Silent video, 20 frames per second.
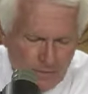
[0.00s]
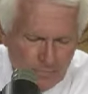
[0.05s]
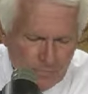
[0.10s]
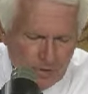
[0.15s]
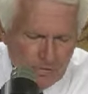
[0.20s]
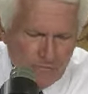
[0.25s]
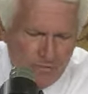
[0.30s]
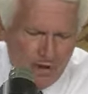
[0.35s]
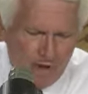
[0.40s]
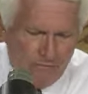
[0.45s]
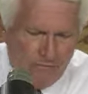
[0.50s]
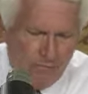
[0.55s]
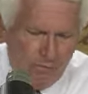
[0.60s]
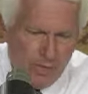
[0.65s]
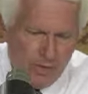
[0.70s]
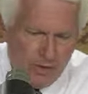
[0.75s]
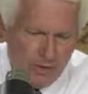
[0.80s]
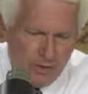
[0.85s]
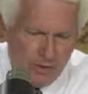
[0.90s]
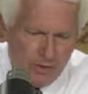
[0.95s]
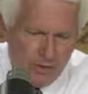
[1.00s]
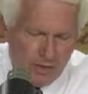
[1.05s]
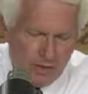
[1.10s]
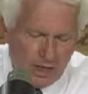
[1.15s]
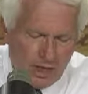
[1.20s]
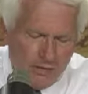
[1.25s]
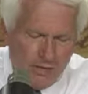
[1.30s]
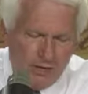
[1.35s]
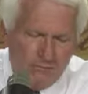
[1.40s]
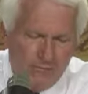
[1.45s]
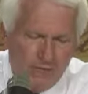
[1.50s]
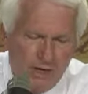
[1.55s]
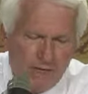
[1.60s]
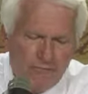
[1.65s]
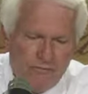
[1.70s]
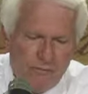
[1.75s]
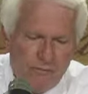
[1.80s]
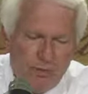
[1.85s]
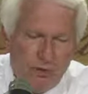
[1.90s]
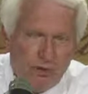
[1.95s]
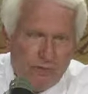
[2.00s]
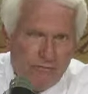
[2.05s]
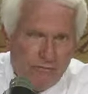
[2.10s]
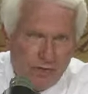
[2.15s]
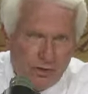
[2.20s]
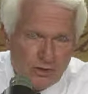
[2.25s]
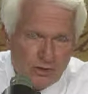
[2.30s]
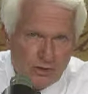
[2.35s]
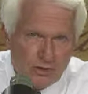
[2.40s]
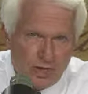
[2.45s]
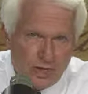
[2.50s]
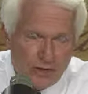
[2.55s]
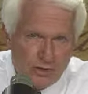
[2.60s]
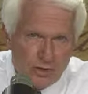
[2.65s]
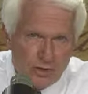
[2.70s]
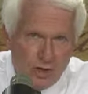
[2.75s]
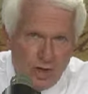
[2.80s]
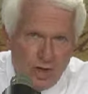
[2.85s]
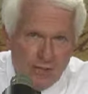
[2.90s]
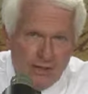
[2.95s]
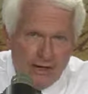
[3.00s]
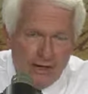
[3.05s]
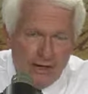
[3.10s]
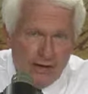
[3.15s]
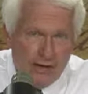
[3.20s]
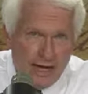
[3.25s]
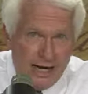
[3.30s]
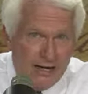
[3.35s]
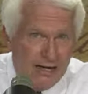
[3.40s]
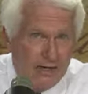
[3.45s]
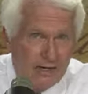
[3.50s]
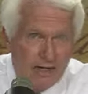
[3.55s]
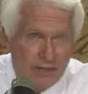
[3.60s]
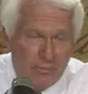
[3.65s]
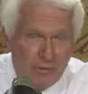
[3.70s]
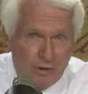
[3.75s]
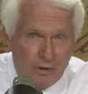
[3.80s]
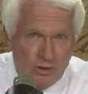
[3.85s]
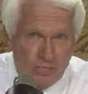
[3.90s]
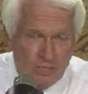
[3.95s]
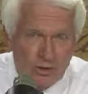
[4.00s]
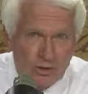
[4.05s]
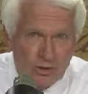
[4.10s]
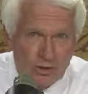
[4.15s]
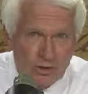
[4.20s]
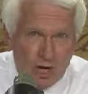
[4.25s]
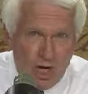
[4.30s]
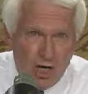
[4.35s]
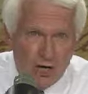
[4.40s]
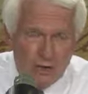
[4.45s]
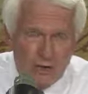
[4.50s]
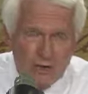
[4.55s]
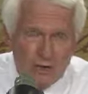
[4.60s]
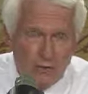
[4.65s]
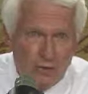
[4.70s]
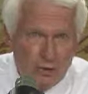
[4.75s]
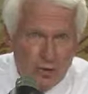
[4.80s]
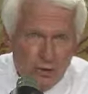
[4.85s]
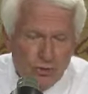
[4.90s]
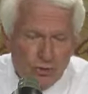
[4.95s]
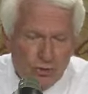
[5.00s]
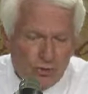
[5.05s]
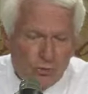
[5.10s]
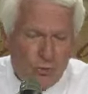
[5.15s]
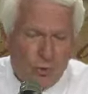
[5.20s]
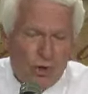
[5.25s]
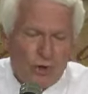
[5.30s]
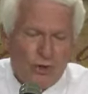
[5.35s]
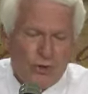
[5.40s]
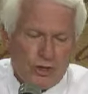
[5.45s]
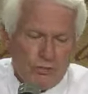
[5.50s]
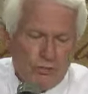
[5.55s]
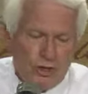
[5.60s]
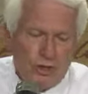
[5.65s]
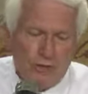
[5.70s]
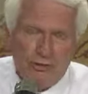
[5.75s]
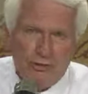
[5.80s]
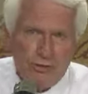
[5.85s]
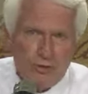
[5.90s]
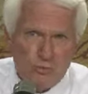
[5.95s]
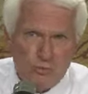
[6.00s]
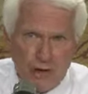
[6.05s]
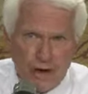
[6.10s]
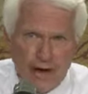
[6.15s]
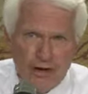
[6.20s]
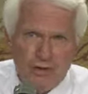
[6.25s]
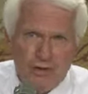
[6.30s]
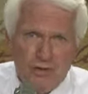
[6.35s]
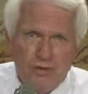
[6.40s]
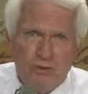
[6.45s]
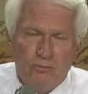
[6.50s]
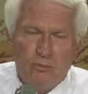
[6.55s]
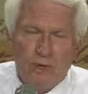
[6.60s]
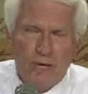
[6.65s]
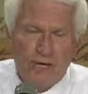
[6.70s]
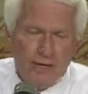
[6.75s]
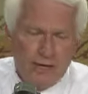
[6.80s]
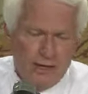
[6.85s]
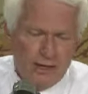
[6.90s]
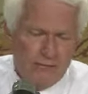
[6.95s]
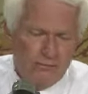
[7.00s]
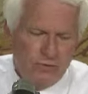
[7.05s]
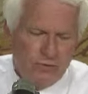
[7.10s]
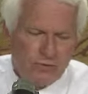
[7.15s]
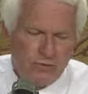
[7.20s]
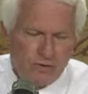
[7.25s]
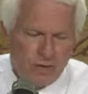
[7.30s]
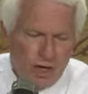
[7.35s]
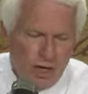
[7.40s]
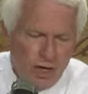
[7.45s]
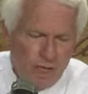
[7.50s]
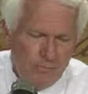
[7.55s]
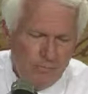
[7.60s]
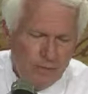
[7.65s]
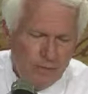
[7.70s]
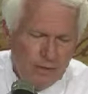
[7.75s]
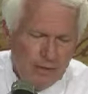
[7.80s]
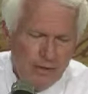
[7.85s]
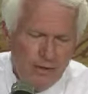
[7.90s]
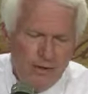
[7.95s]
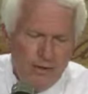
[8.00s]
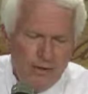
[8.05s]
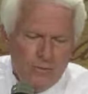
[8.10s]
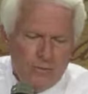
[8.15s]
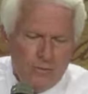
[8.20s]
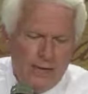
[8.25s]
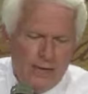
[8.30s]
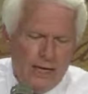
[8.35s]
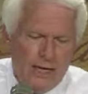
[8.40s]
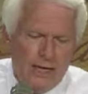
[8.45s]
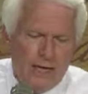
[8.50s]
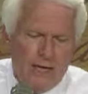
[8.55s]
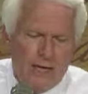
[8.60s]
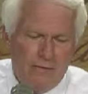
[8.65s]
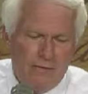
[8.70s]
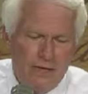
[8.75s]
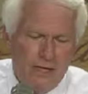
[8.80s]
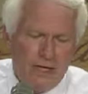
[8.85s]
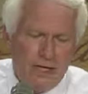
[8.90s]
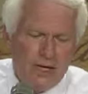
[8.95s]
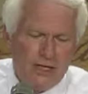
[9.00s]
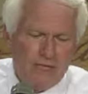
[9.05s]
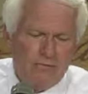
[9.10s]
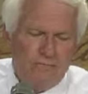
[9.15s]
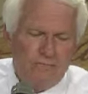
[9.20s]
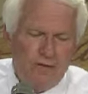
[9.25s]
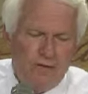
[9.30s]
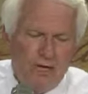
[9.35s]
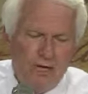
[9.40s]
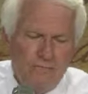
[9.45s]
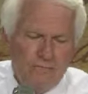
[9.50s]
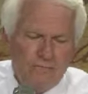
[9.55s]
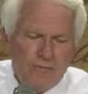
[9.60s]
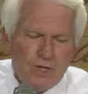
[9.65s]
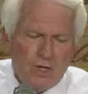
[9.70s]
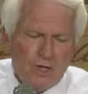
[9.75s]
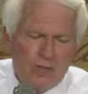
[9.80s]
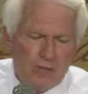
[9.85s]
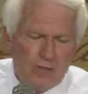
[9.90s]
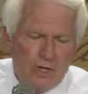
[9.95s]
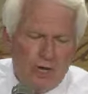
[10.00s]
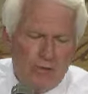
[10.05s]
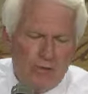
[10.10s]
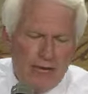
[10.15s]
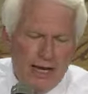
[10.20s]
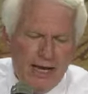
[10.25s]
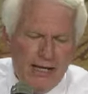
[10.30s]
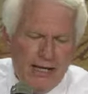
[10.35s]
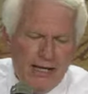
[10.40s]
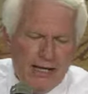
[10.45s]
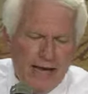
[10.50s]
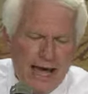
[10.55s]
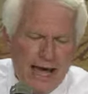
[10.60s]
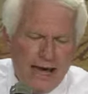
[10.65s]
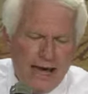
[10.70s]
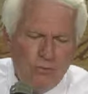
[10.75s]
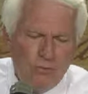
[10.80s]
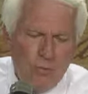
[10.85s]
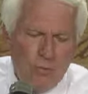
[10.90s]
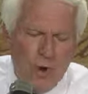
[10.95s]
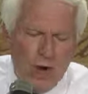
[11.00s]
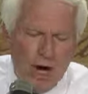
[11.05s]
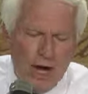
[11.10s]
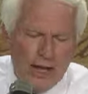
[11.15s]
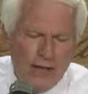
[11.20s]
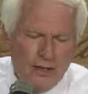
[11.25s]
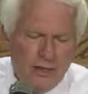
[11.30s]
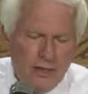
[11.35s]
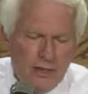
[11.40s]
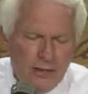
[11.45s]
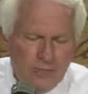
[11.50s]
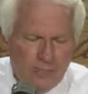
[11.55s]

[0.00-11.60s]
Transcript: Very familiar, a couple of very familiar verses out of Psalm 89. A couple of the songs that we use in worship are inspired, come right out of this psalm, reading out of the ESV, Psalm 89:1.